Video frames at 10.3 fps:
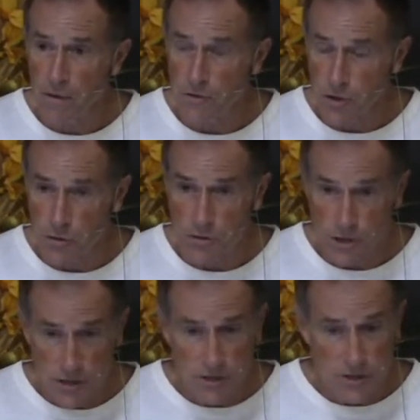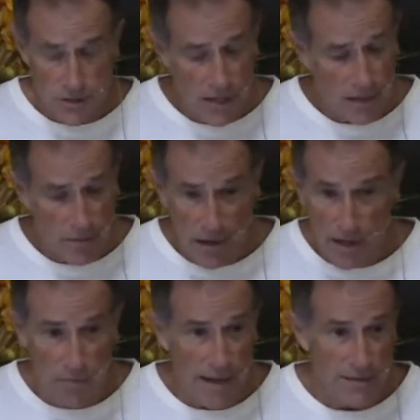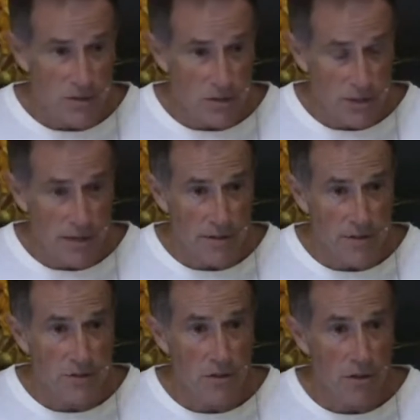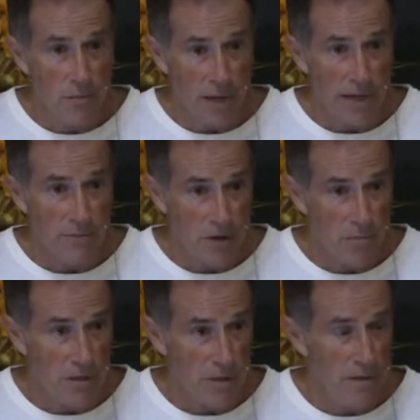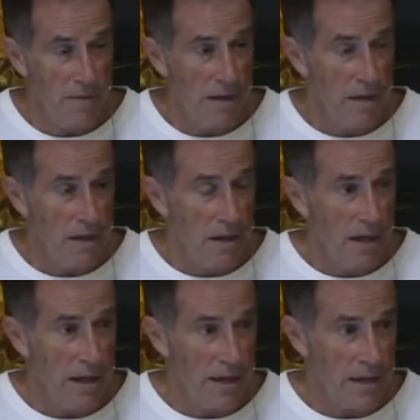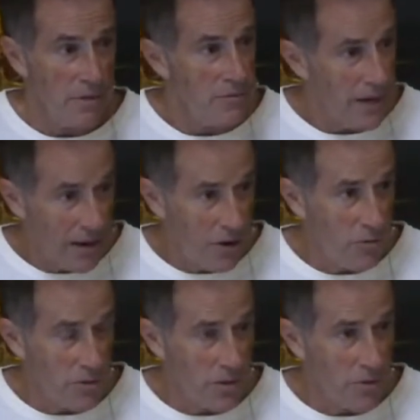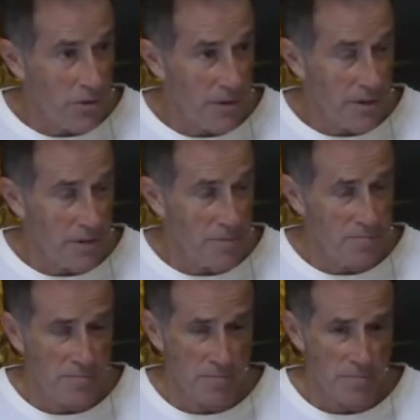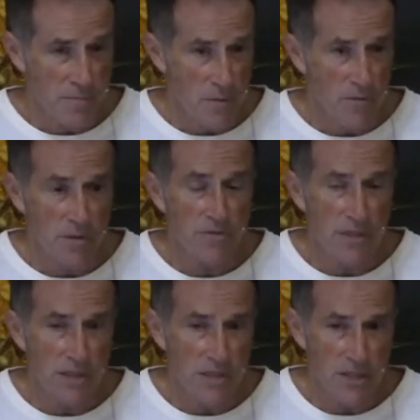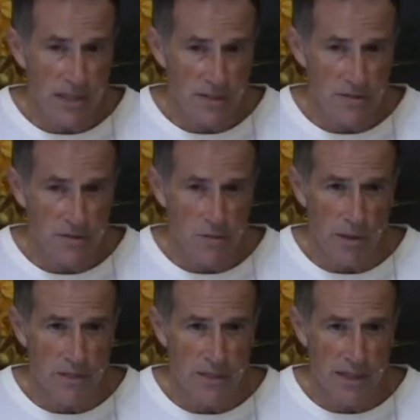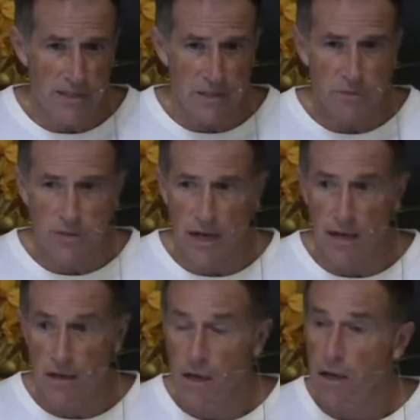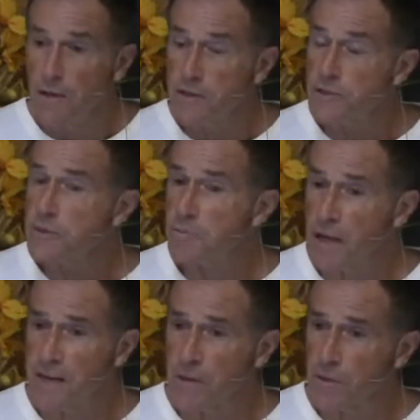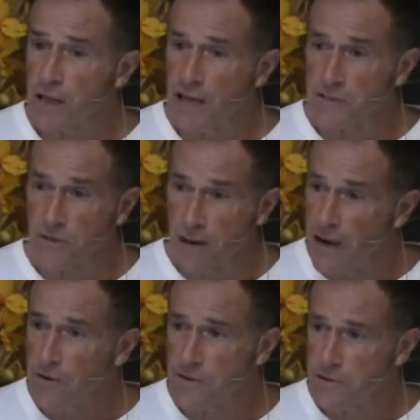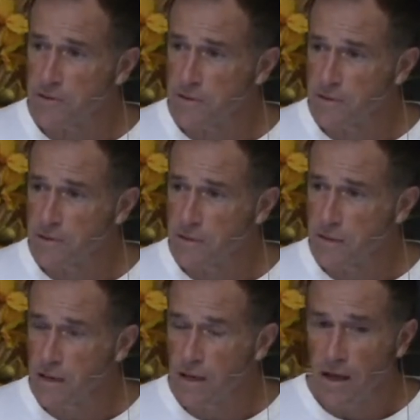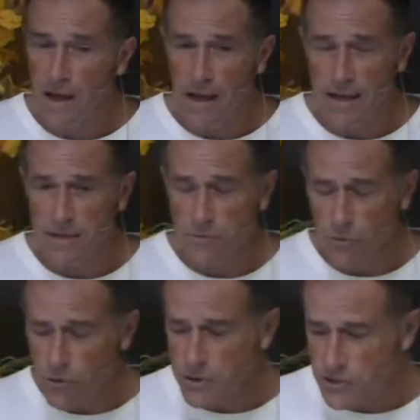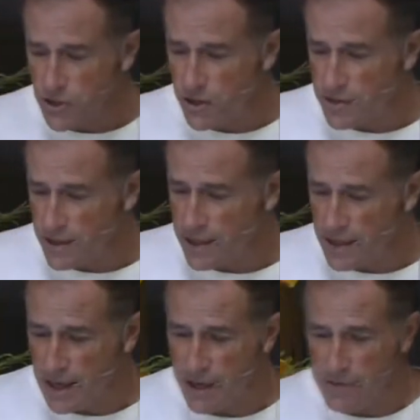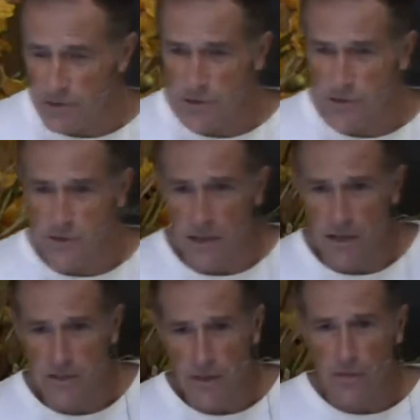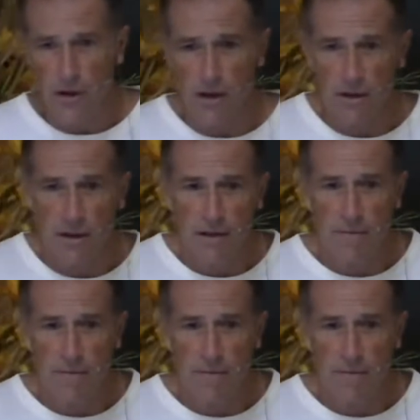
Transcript: So in Jesus' name, I command you to take this pain from me. And invariably, within 15 seconds, 20 seconds, it was gone. This was a pain that would last for hours. And it really started to get kind of interesting because I thought,